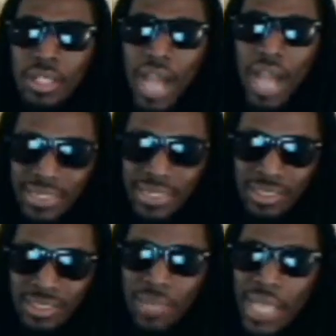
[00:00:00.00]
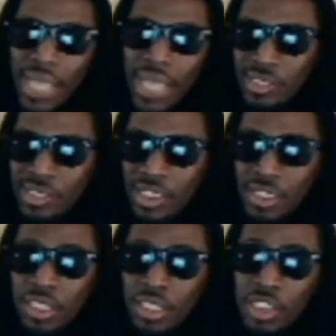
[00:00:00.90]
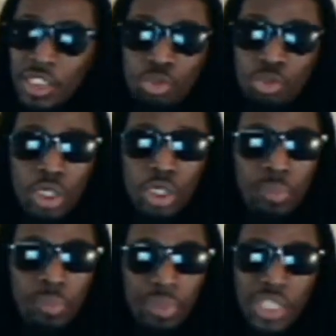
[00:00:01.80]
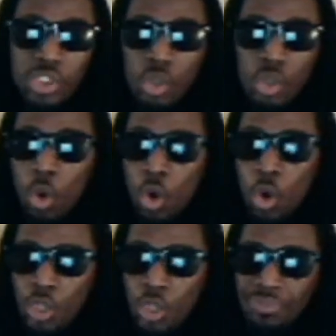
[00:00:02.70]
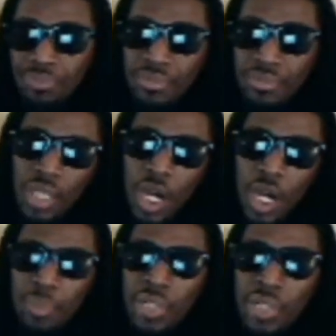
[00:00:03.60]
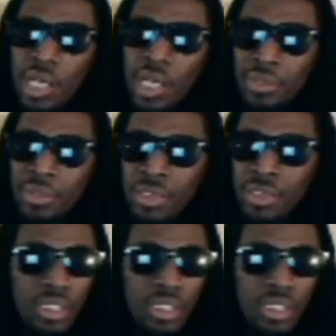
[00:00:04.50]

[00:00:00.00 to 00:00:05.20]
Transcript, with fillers: I T magazine, is really based on up-and-coming